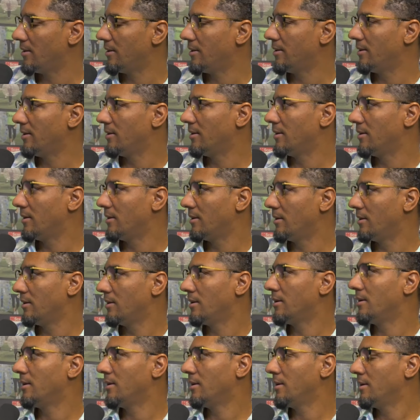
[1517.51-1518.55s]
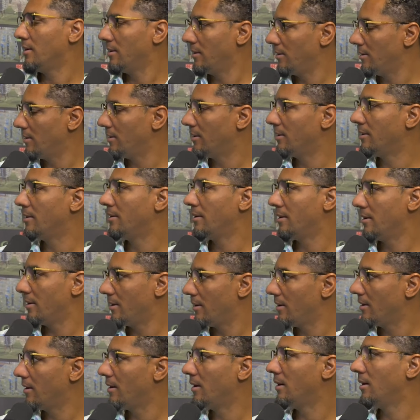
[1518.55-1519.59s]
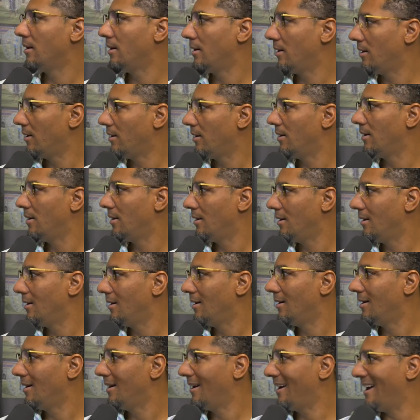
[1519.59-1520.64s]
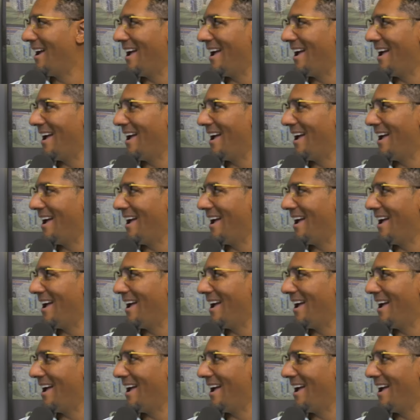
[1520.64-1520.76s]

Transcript: what so I'm if I run off on up. the plug, how they gonna find